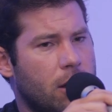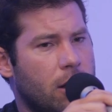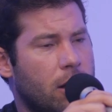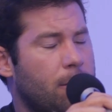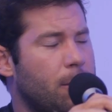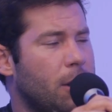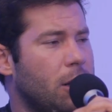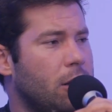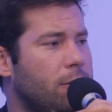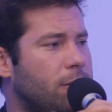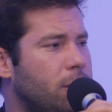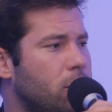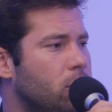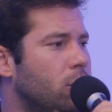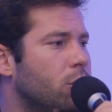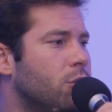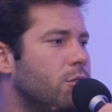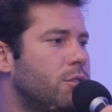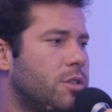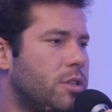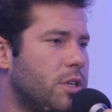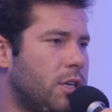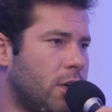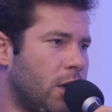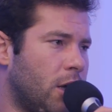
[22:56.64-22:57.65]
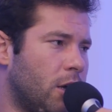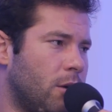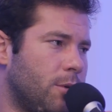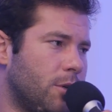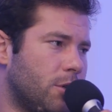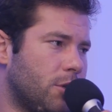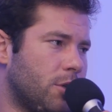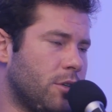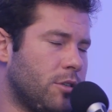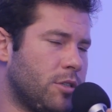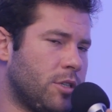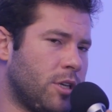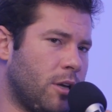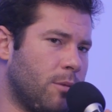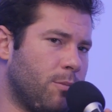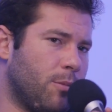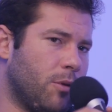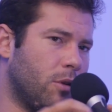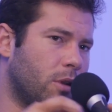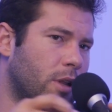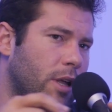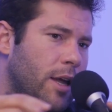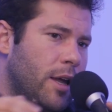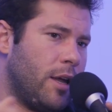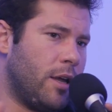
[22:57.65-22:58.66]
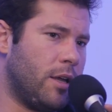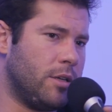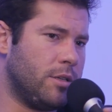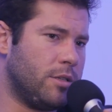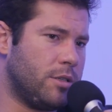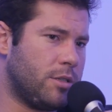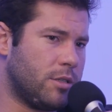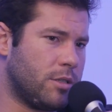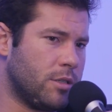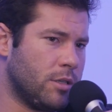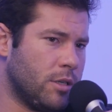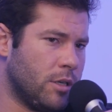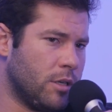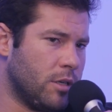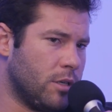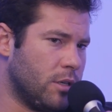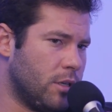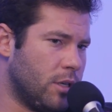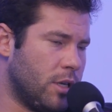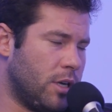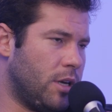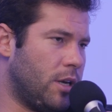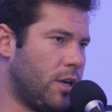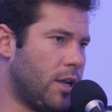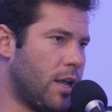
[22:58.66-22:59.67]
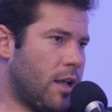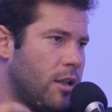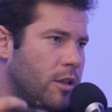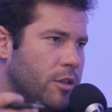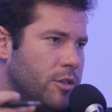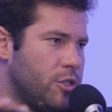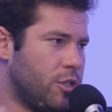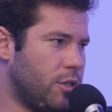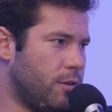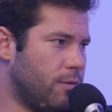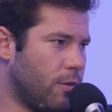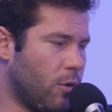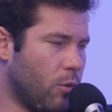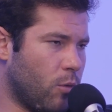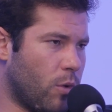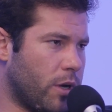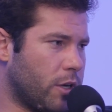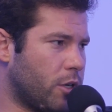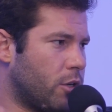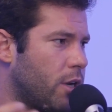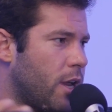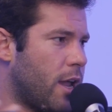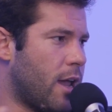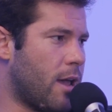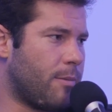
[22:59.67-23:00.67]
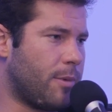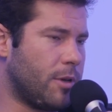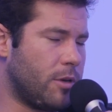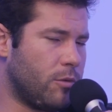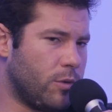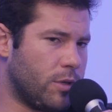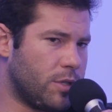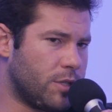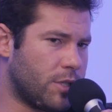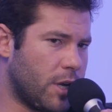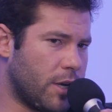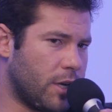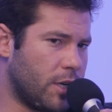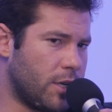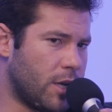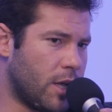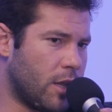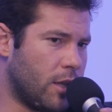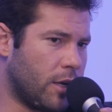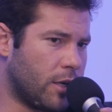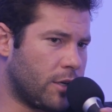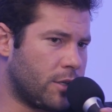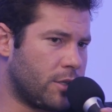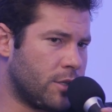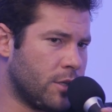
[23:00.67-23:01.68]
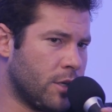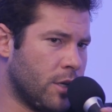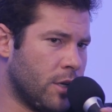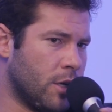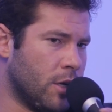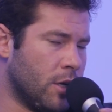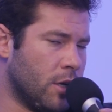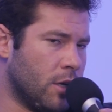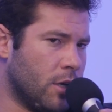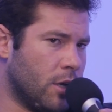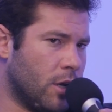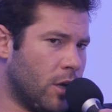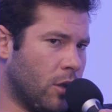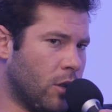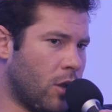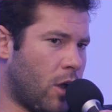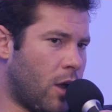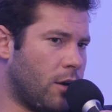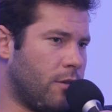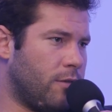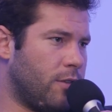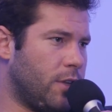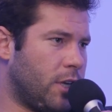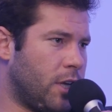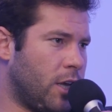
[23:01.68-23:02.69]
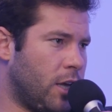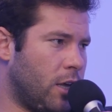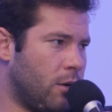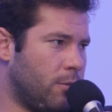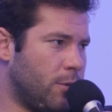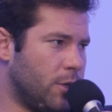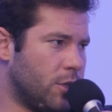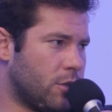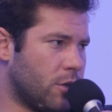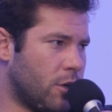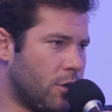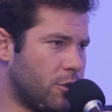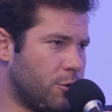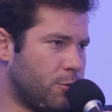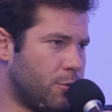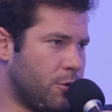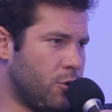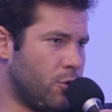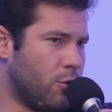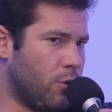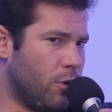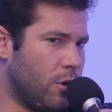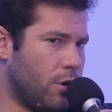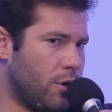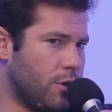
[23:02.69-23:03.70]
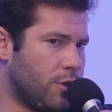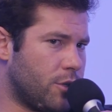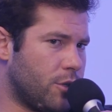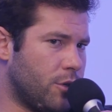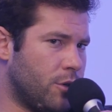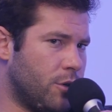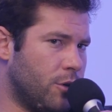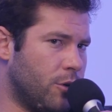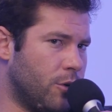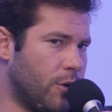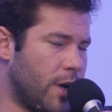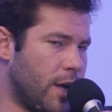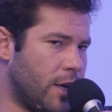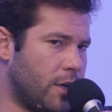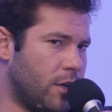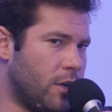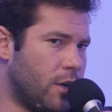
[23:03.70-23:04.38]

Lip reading: I mean, if you use the cannabis example as an analogy for what could happen with psychedelics, a lot of the cannabis entrepreneurs who ended